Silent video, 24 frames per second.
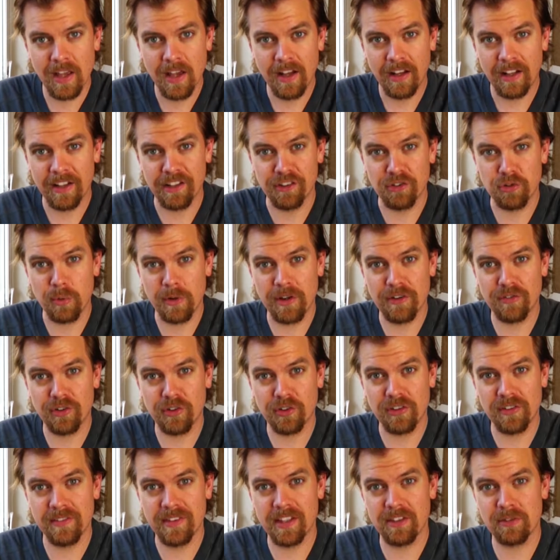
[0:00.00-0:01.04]
On the
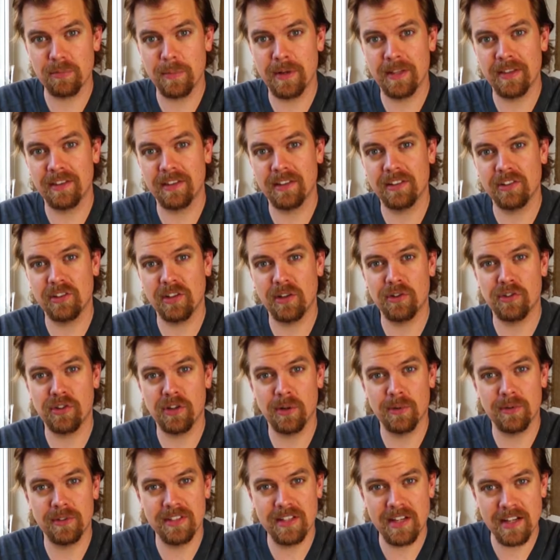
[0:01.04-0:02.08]
21st of this month,
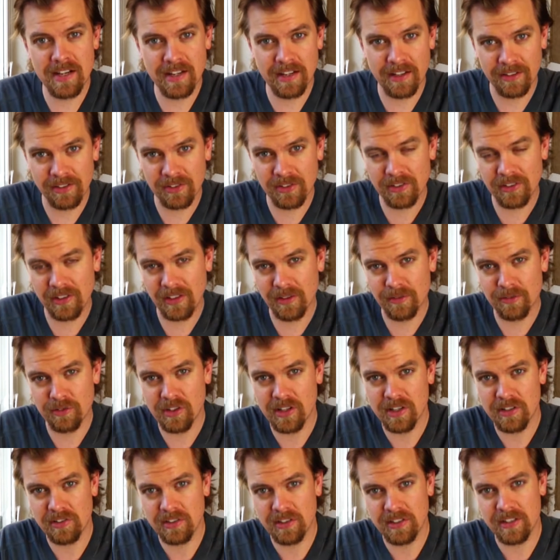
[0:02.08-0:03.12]
Sergio Diaz of
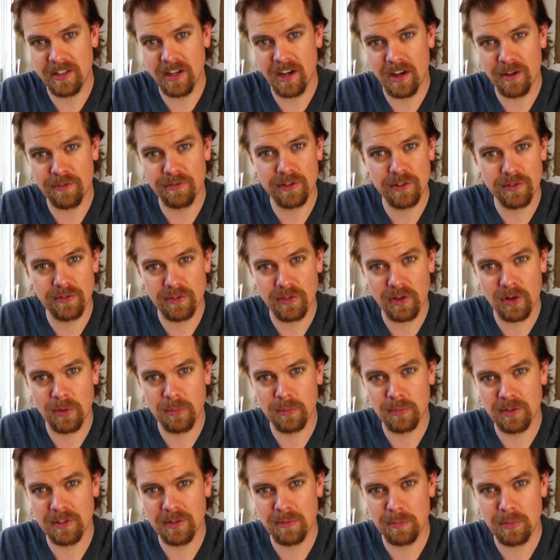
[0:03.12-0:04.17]
JC Coffee
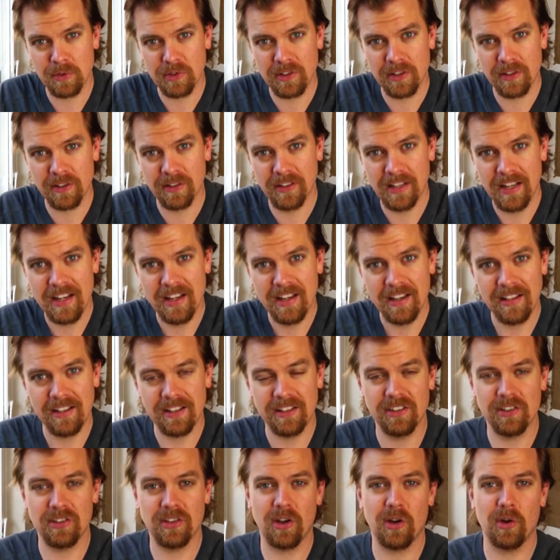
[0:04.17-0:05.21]
Farms in Brazil
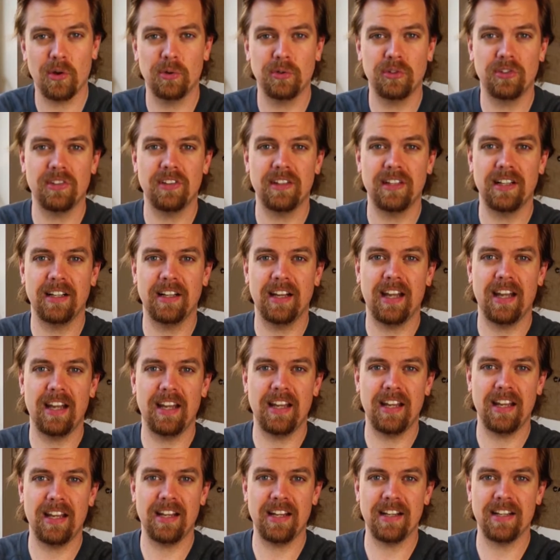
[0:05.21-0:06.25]
is hosting
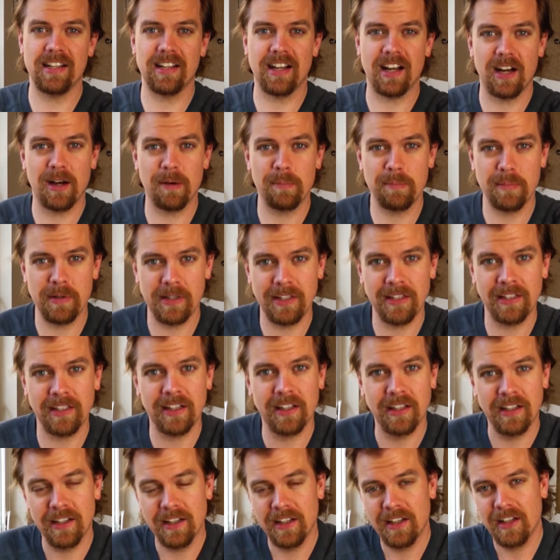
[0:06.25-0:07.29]
a cupping
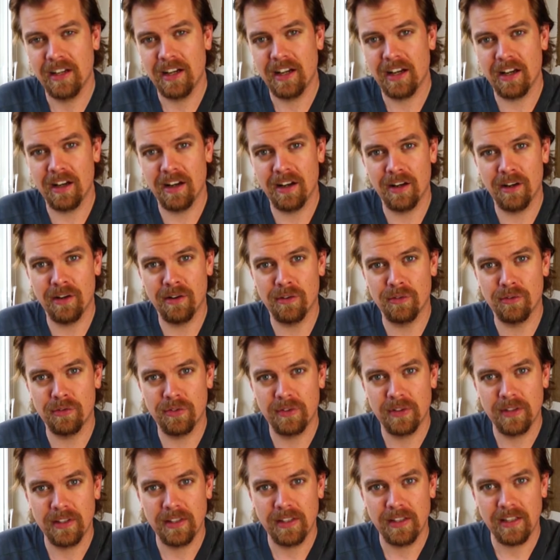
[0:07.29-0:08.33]
of
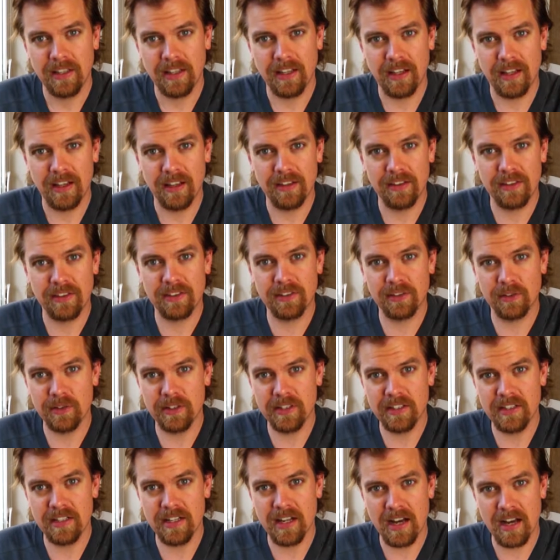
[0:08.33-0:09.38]

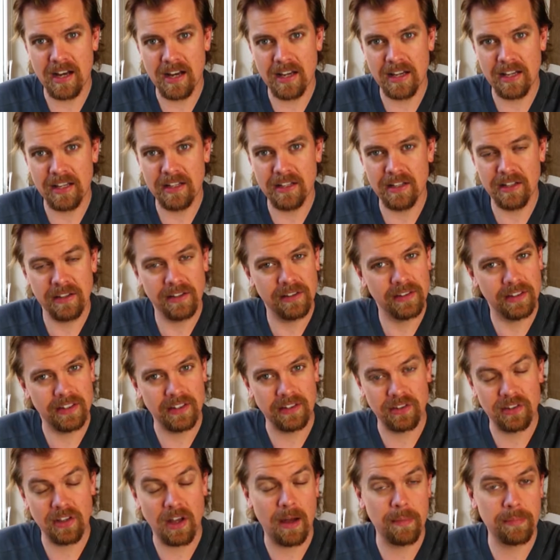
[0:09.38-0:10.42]
39, the
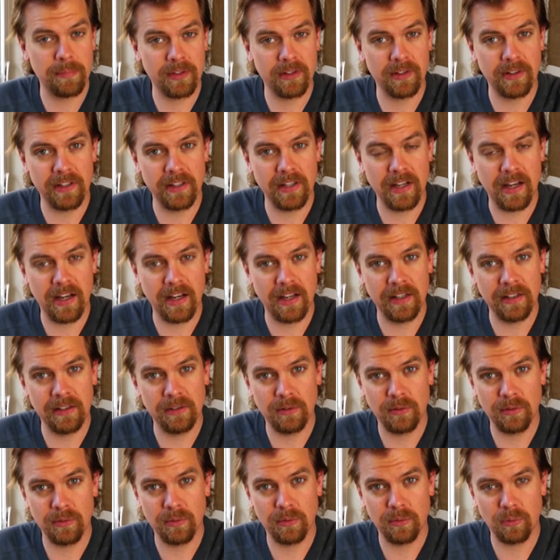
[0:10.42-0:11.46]
top 39
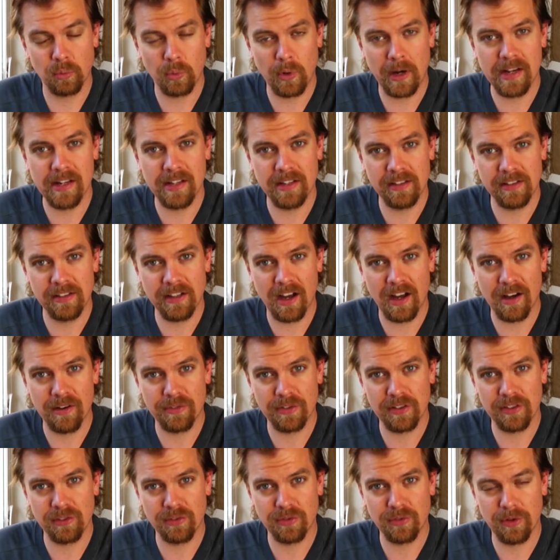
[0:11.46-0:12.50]
rated
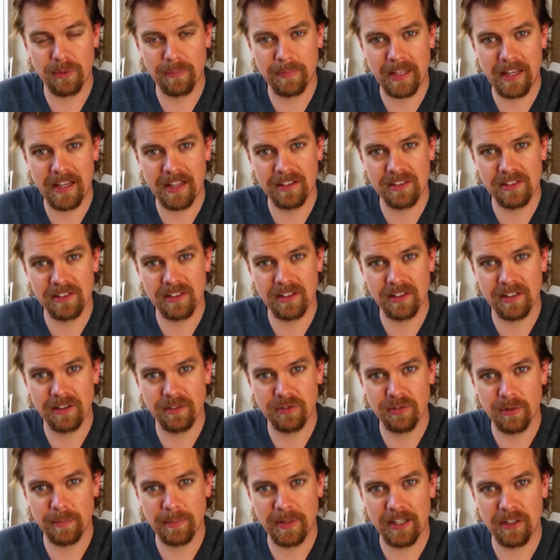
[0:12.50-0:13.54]
coffees from that
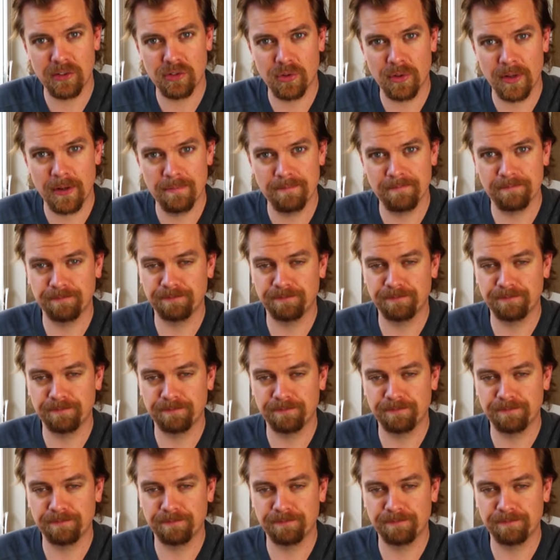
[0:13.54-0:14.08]
trip.